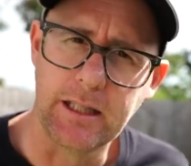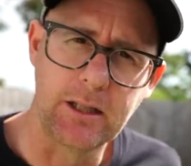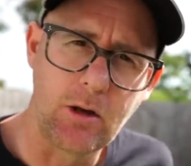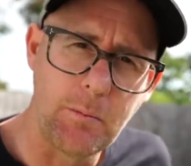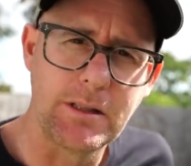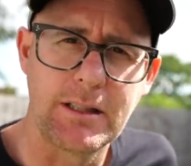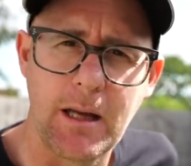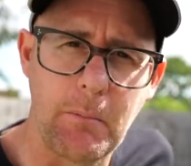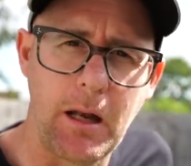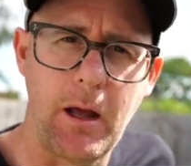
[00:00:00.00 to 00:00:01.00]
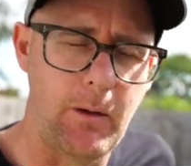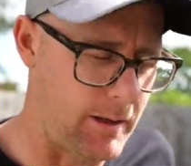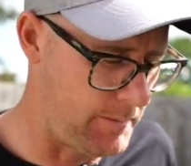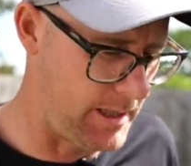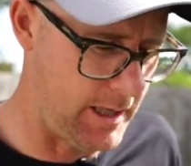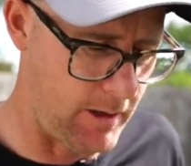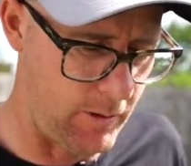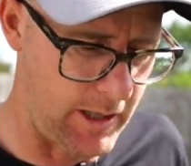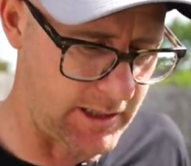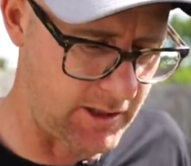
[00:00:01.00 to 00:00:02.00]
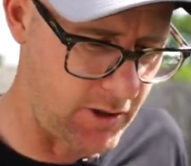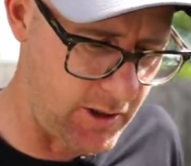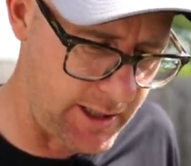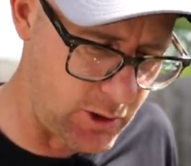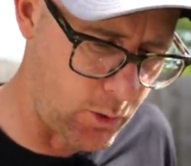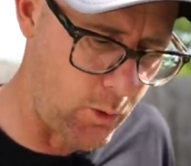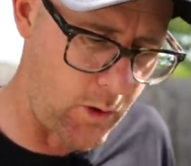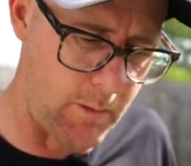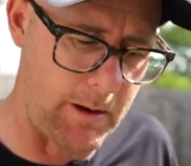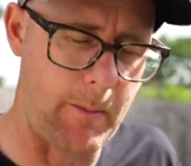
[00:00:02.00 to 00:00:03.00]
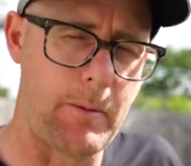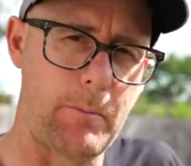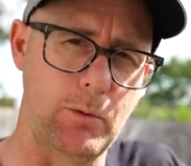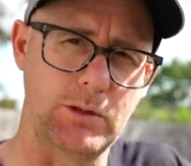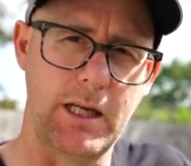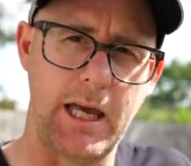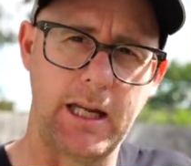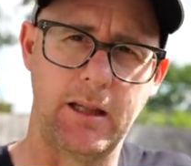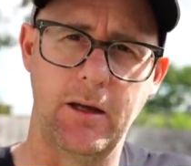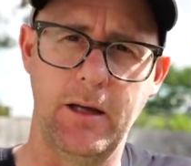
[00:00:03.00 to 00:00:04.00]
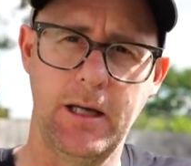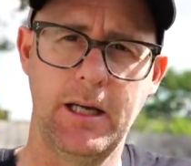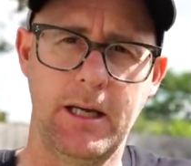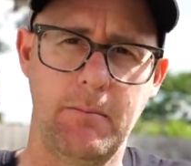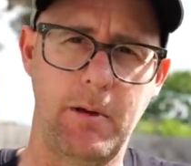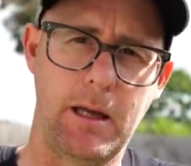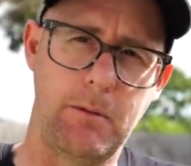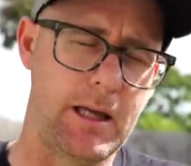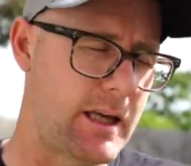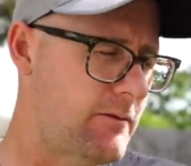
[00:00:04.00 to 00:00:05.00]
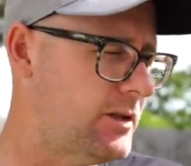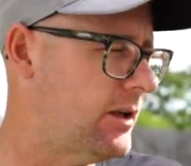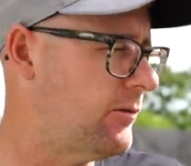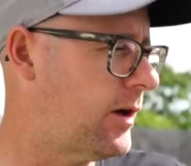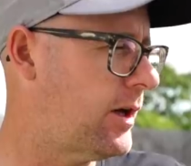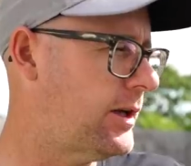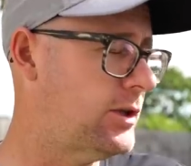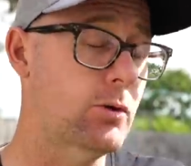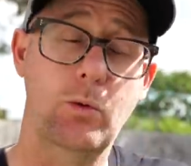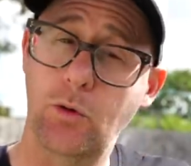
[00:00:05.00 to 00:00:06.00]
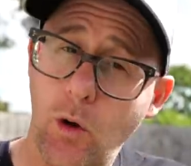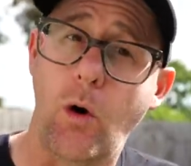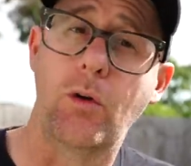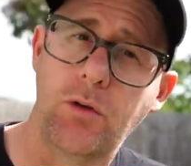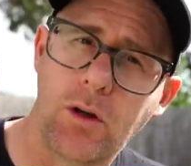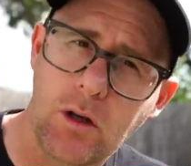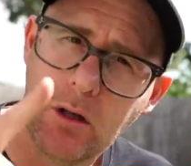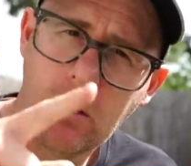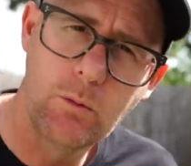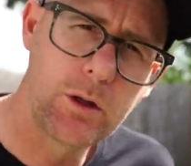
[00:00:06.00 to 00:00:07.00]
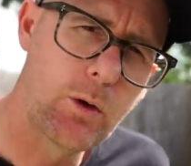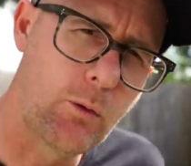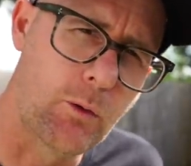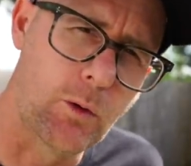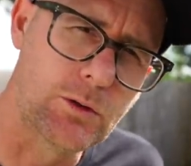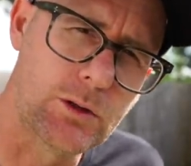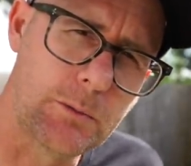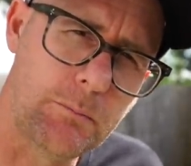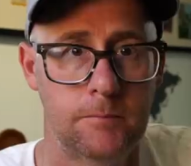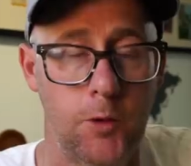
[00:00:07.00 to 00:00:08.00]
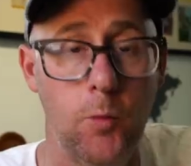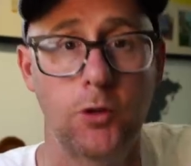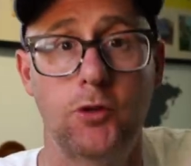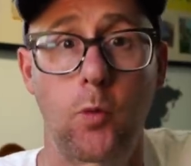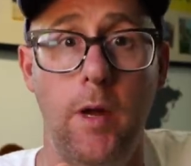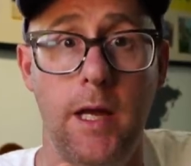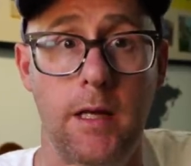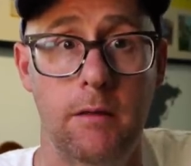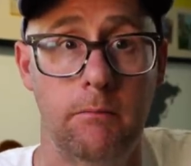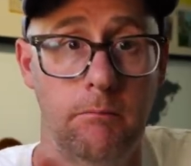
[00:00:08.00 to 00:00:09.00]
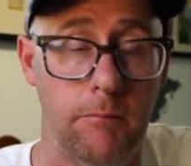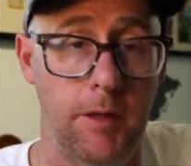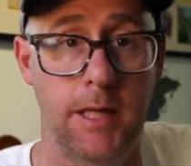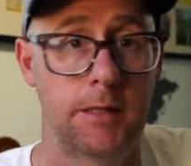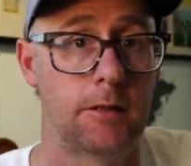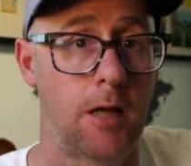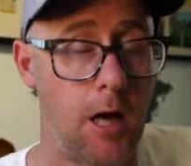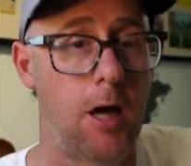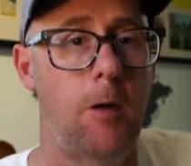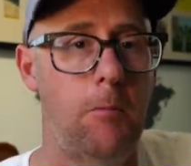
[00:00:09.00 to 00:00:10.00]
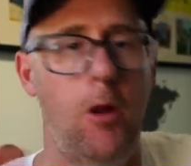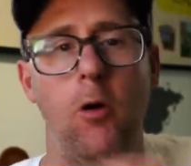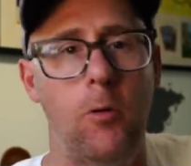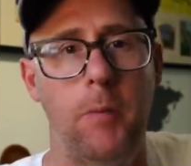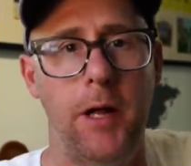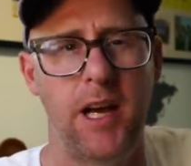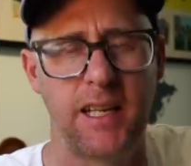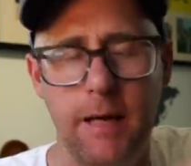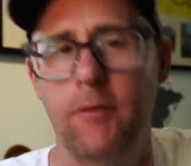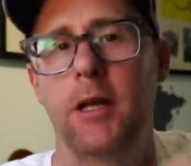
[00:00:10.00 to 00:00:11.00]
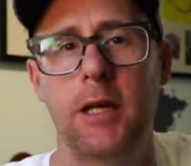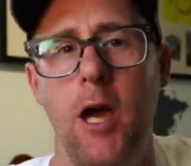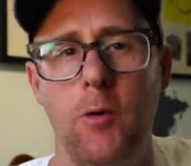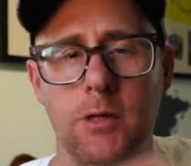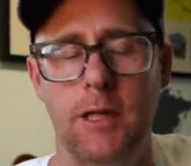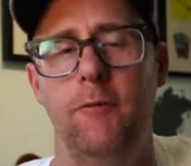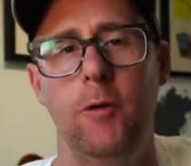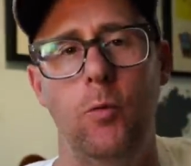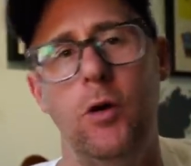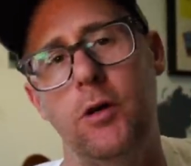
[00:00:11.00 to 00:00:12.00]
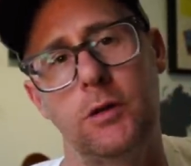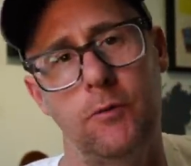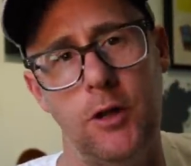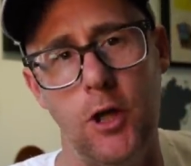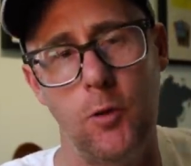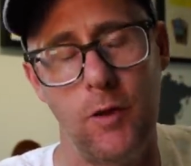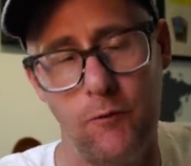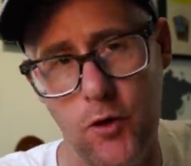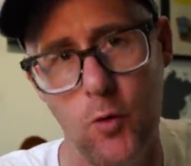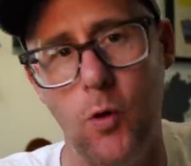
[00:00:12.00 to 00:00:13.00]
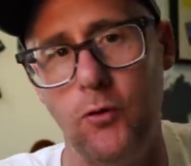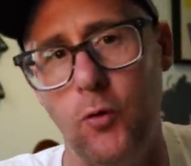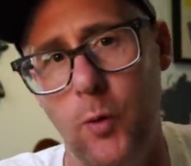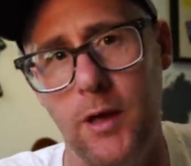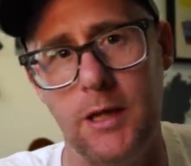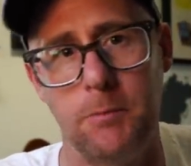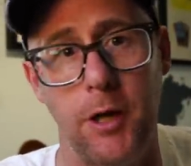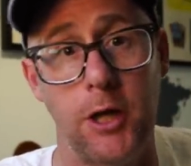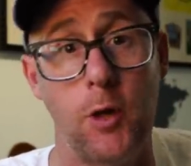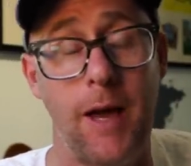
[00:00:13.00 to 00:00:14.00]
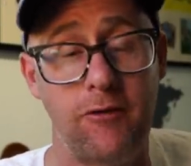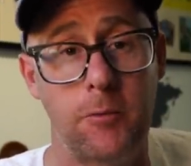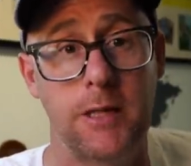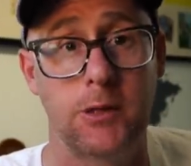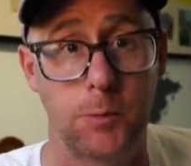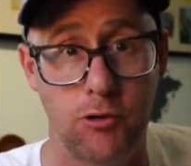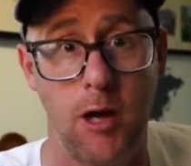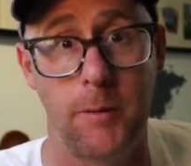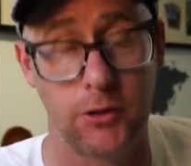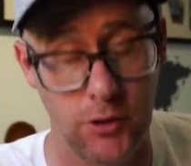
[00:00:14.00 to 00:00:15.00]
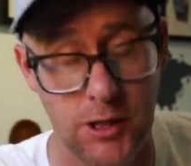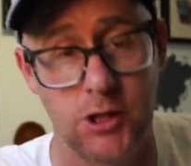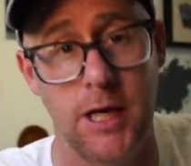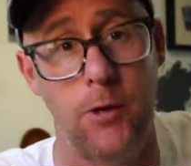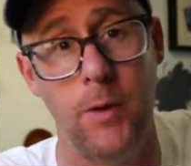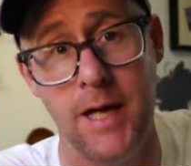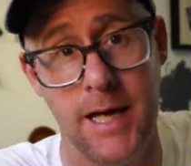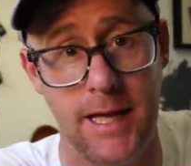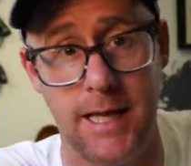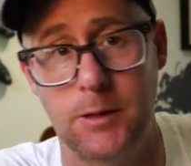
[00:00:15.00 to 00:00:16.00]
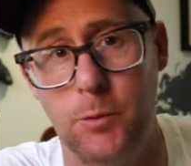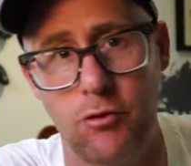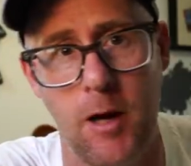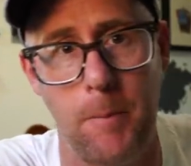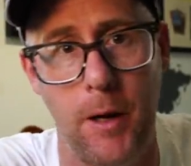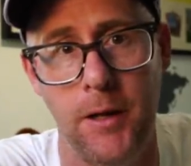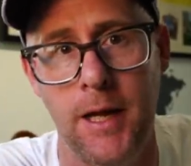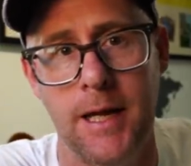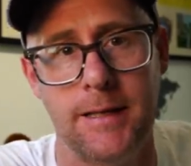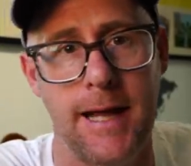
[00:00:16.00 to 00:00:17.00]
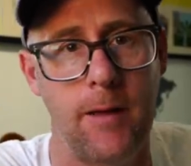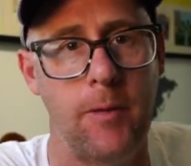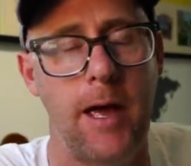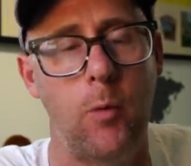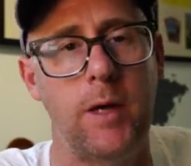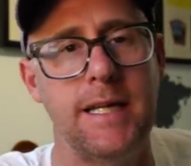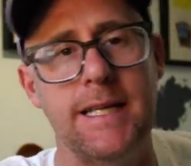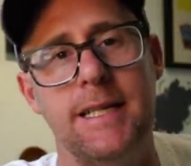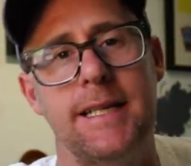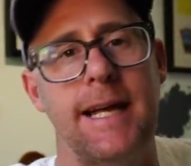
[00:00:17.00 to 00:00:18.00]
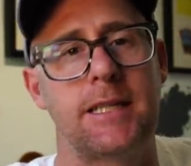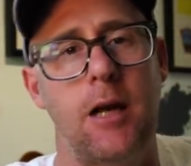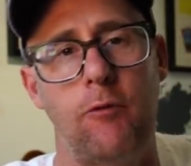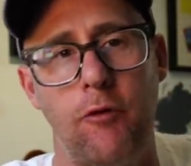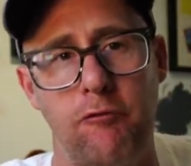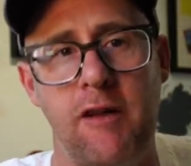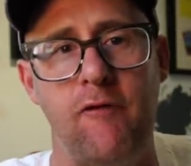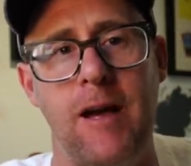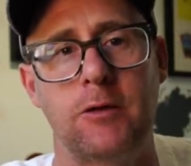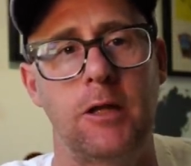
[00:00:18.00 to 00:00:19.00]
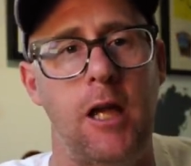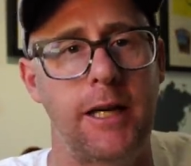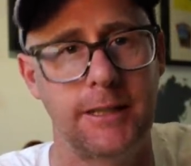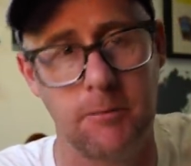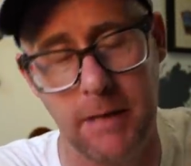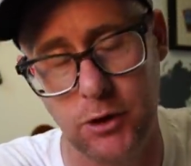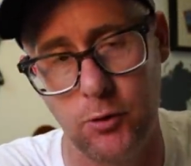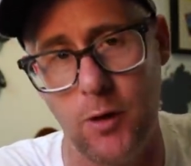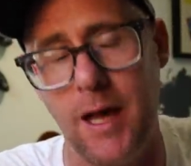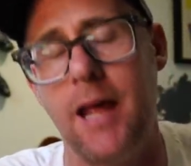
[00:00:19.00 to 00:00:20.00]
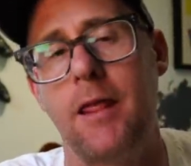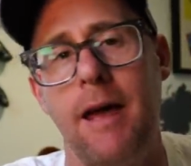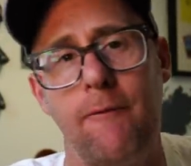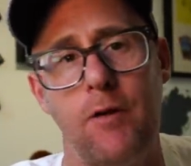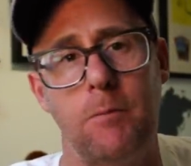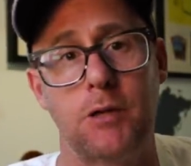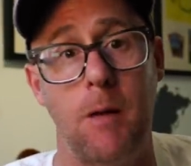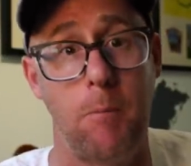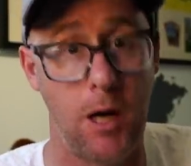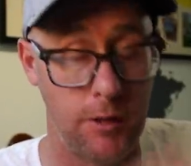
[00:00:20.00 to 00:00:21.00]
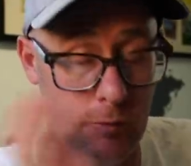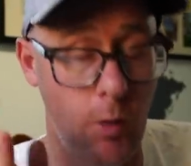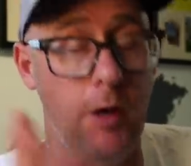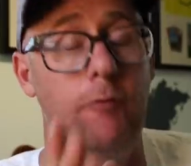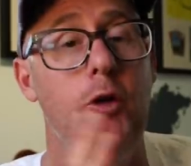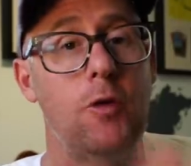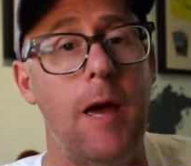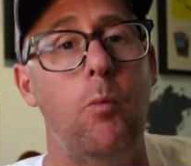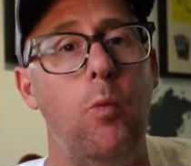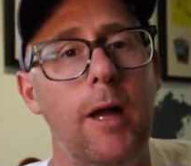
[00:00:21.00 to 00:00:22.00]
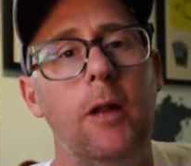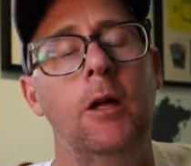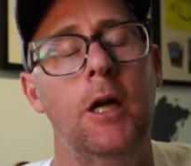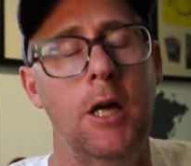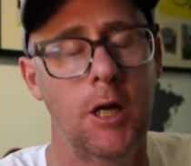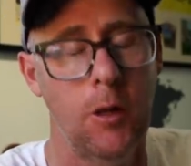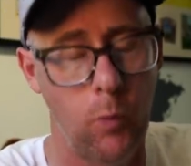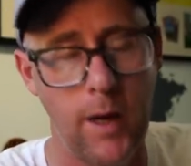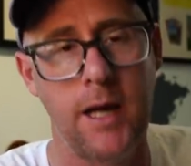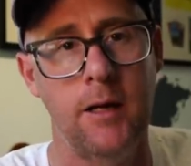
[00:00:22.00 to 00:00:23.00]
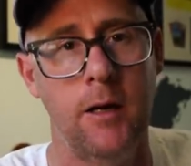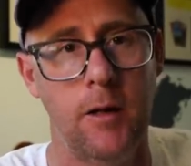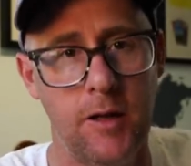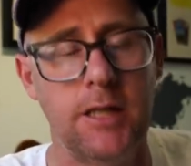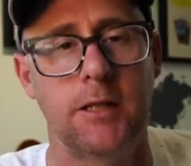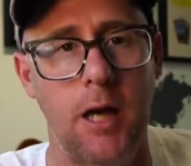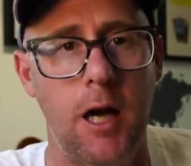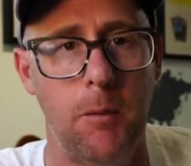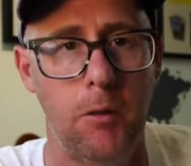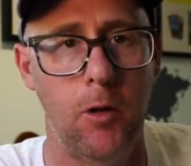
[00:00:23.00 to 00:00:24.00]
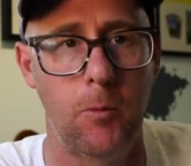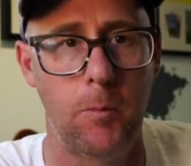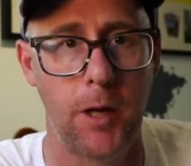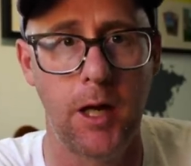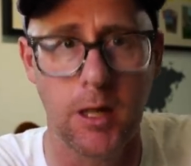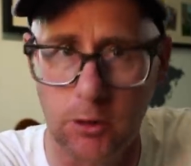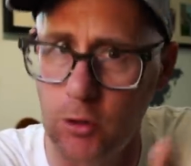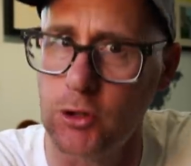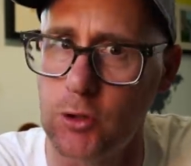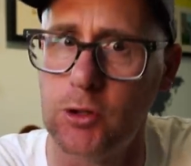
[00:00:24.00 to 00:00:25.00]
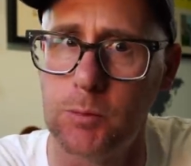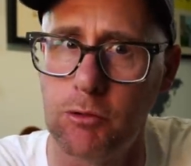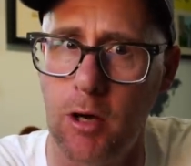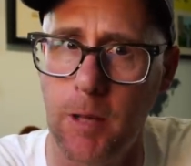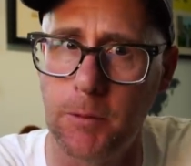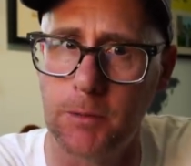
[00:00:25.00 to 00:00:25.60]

in the comments down below let me know there's certainly talk about people saying that maybe it gives an advantage or not what are your thoughts? Who wants to win this arm lock putter? Give it a go, see if it works for you. If you want to win this putter, you have to be a subscriber to this channel. Hit that subscribe button down there. We need to get to over 3,000 likes, so make sure you hit that thumbs up button. One of you then will win this arm lock putter, as long as you're subscribed.